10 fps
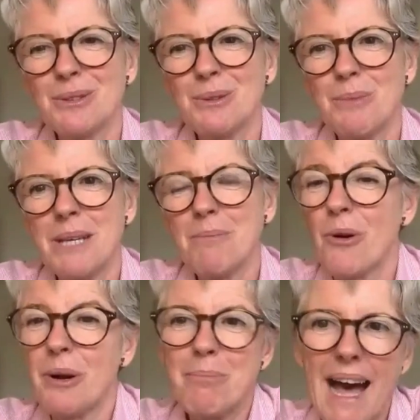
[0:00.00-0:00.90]
to be more
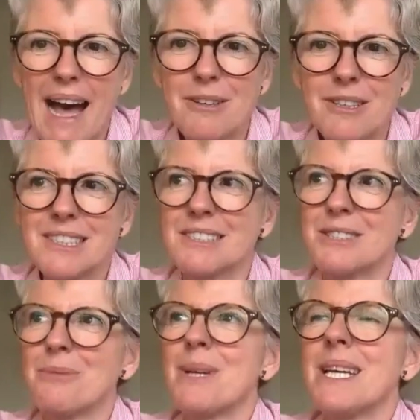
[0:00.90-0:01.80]
empowered and
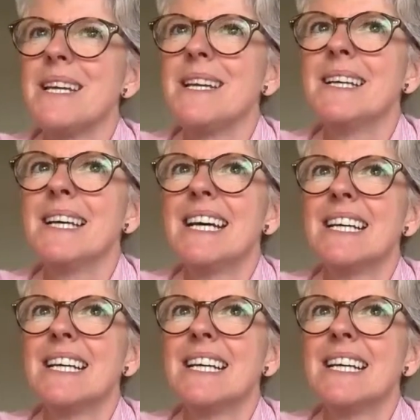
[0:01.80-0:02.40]
to be